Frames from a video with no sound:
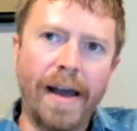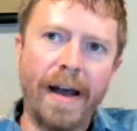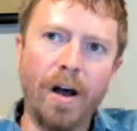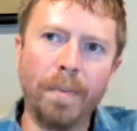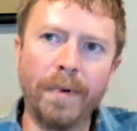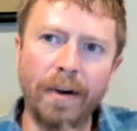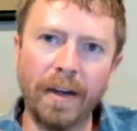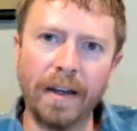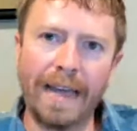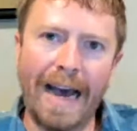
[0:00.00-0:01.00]
help
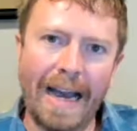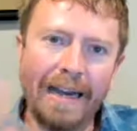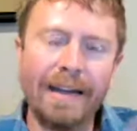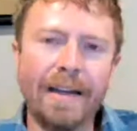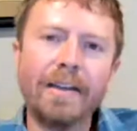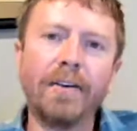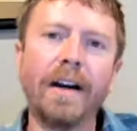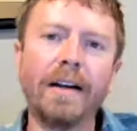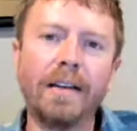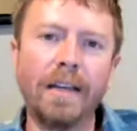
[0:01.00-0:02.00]
guide and
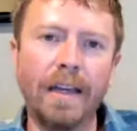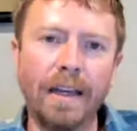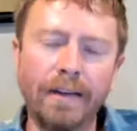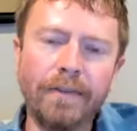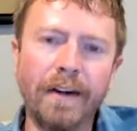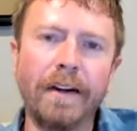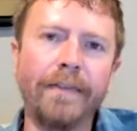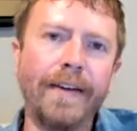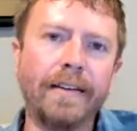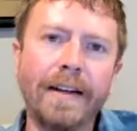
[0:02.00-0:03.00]
direct the
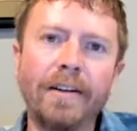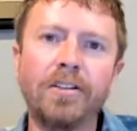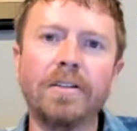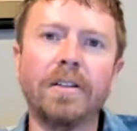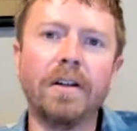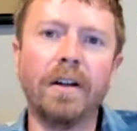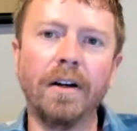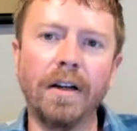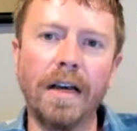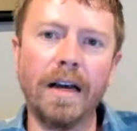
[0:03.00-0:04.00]
very foundational,